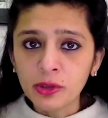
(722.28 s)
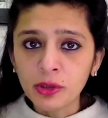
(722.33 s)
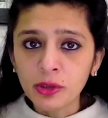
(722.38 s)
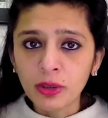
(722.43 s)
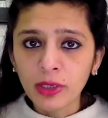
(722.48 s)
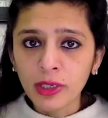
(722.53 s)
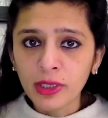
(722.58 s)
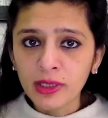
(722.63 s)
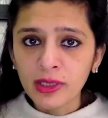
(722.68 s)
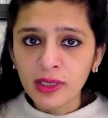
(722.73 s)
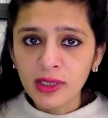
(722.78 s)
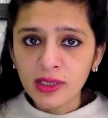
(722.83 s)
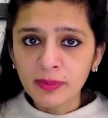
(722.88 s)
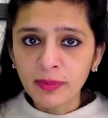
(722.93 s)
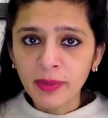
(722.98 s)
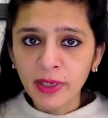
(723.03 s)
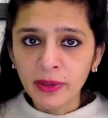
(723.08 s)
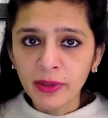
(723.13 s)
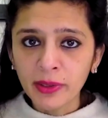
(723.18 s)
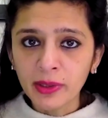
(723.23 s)
during these
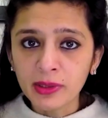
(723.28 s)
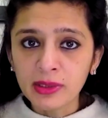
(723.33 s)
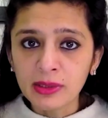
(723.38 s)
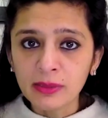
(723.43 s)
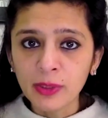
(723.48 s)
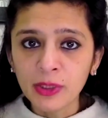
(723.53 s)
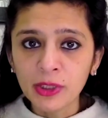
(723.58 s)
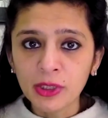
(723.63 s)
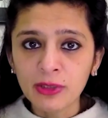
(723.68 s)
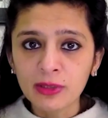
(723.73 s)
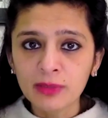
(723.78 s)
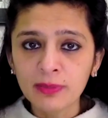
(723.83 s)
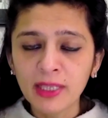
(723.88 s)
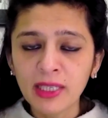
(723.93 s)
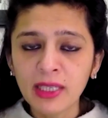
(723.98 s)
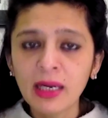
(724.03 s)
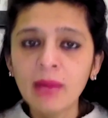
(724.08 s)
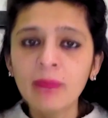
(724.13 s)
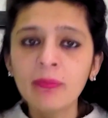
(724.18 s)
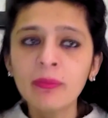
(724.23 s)
periods, which has
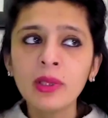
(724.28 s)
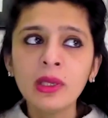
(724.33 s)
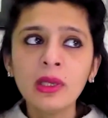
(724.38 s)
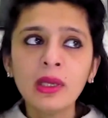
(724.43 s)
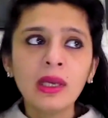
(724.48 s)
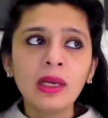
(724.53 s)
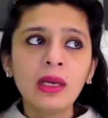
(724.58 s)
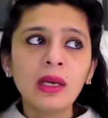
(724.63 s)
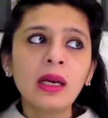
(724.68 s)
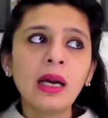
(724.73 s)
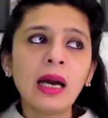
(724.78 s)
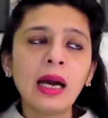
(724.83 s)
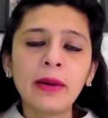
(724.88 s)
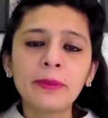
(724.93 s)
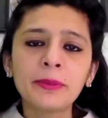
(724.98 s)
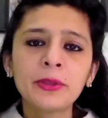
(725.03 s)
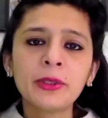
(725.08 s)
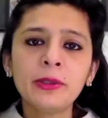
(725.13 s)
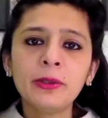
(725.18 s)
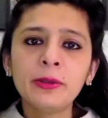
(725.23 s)
become
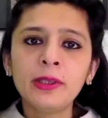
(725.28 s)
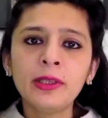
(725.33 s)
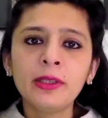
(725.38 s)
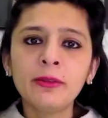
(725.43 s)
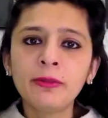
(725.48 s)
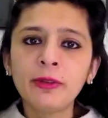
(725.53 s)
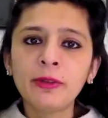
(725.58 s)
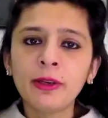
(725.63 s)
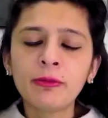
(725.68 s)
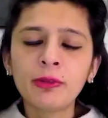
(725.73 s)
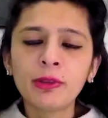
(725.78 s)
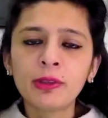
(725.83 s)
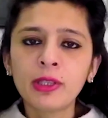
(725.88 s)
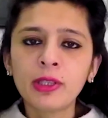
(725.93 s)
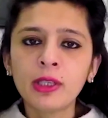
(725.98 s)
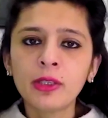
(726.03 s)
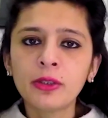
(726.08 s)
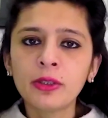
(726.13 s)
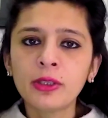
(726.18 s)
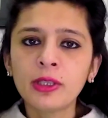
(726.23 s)
absolutely the favorite
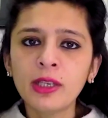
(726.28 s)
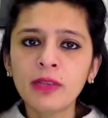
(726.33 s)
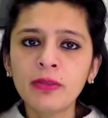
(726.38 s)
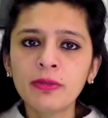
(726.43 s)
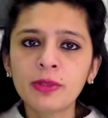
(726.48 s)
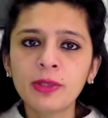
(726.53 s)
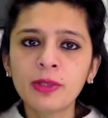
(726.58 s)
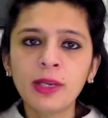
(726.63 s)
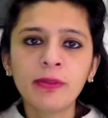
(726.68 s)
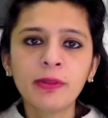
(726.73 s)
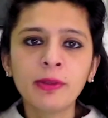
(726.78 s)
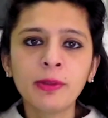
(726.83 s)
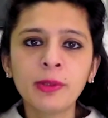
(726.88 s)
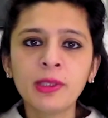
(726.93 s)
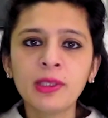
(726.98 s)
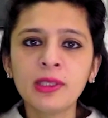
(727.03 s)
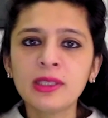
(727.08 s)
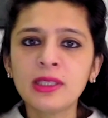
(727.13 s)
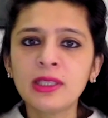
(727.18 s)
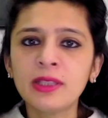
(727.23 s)
thing to gift. So
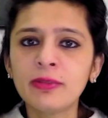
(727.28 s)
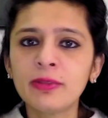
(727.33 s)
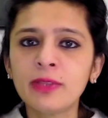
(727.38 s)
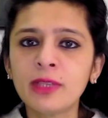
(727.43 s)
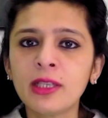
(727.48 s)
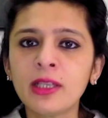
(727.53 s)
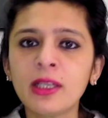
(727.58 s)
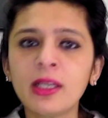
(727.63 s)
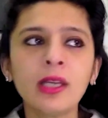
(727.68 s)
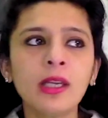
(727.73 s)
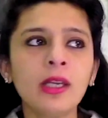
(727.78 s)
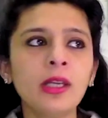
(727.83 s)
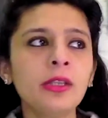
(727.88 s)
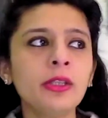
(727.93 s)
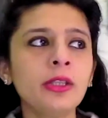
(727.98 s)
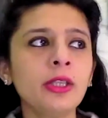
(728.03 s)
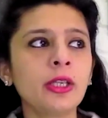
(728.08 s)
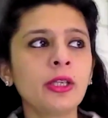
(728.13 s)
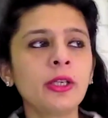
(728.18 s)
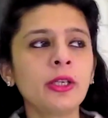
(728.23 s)
everybody is gifting,
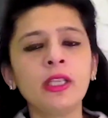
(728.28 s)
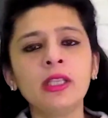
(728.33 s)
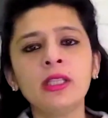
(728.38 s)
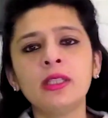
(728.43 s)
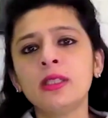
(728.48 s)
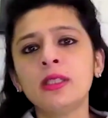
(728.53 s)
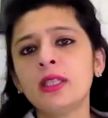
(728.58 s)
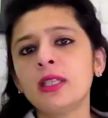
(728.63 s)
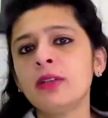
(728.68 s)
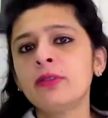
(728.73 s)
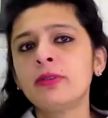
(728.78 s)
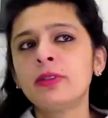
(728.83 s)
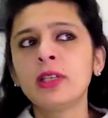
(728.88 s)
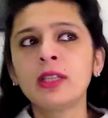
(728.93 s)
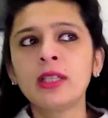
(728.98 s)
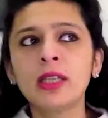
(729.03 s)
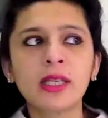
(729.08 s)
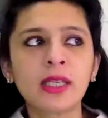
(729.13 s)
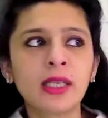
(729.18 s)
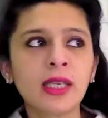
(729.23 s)
you know, either they're
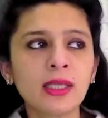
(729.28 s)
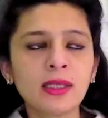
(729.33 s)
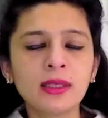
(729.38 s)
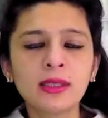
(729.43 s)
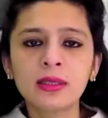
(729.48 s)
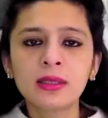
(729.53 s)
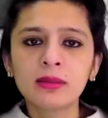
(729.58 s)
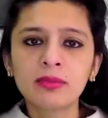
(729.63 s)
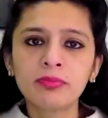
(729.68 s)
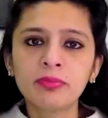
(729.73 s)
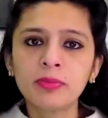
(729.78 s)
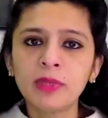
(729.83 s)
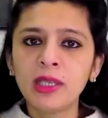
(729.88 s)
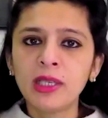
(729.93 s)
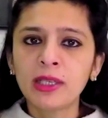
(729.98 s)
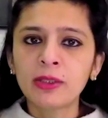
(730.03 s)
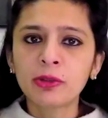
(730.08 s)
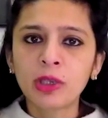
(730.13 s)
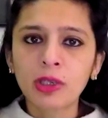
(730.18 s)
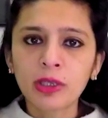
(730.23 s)
gifting their kids
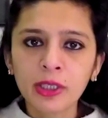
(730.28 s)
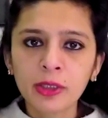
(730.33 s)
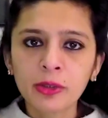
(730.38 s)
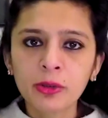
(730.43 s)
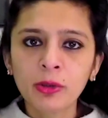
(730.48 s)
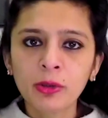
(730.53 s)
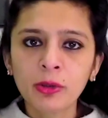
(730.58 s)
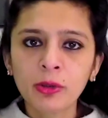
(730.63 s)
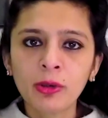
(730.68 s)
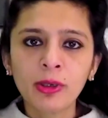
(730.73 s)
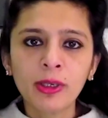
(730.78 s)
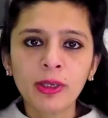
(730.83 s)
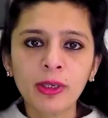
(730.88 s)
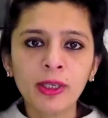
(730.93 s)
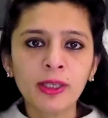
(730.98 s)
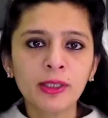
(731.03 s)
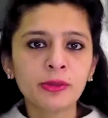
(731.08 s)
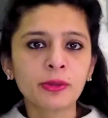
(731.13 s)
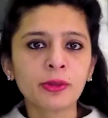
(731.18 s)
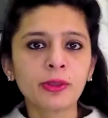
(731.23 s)
electronic
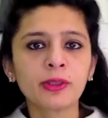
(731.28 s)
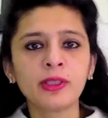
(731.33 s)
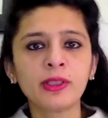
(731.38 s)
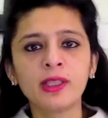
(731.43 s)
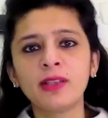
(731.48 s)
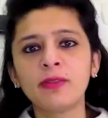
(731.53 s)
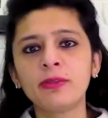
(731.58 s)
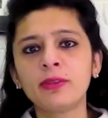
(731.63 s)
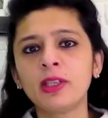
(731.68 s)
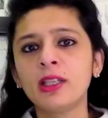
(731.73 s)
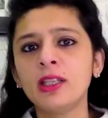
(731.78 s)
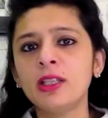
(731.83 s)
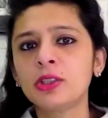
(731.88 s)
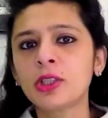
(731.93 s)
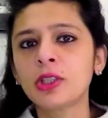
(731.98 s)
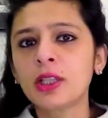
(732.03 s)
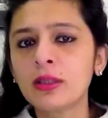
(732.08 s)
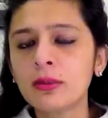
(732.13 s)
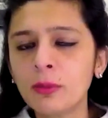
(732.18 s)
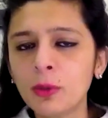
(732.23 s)
toys or they're gifting each
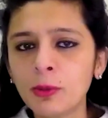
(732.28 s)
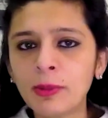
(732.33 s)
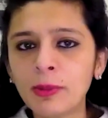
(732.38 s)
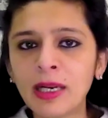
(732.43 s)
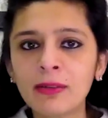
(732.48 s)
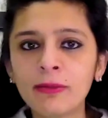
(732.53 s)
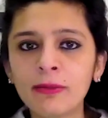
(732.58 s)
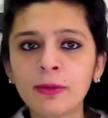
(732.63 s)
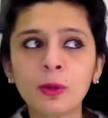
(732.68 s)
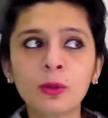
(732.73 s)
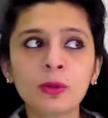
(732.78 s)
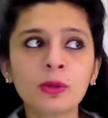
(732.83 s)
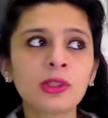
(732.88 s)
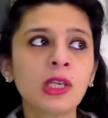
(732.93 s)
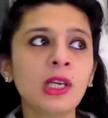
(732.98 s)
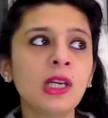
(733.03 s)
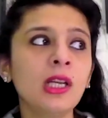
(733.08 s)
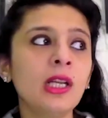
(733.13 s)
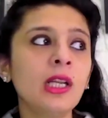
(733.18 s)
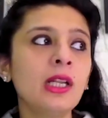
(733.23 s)
other mobile phones.
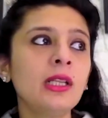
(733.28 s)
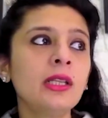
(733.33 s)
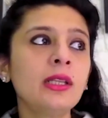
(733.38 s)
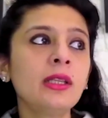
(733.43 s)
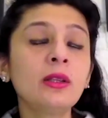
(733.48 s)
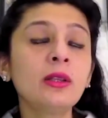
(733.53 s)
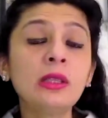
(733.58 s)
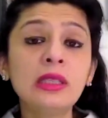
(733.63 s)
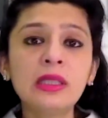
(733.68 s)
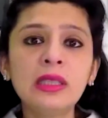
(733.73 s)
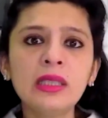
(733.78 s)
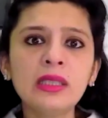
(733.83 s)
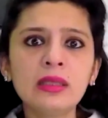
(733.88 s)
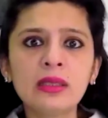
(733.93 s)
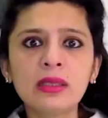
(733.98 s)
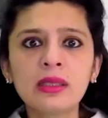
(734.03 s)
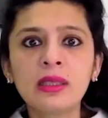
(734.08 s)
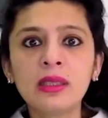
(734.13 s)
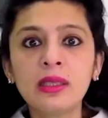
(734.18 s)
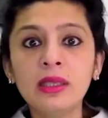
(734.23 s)
Now
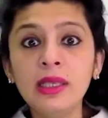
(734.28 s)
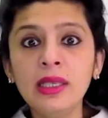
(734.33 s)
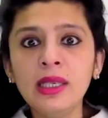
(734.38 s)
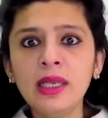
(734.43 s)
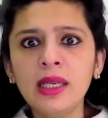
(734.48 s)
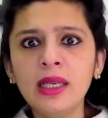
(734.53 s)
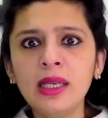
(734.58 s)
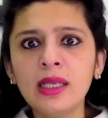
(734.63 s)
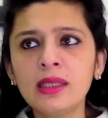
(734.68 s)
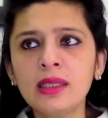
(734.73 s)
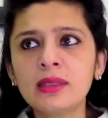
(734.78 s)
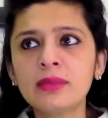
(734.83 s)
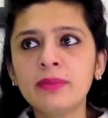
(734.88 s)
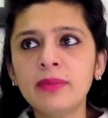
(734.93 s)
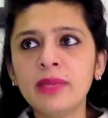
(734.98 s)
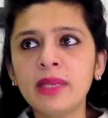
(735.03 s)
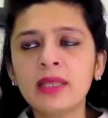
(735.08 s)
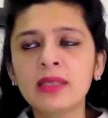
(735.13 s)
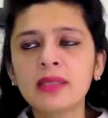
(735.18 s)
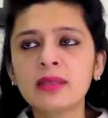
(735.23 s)
this creates,
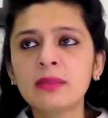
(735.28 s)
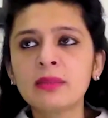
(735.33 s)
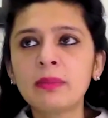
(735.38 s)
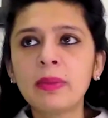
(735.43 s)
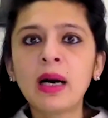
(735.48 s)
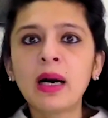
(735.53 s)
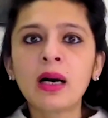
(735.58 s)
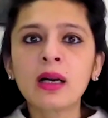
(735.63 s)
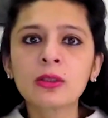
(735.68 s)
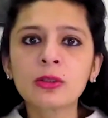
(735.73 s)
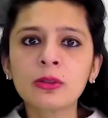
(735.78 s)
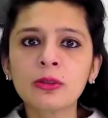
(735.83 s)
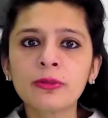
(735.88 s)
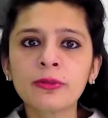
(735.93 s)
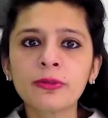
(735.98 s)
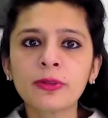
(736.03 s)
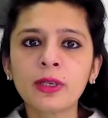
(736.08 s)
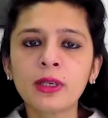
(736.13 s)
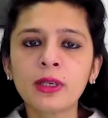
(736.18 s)
makes a part of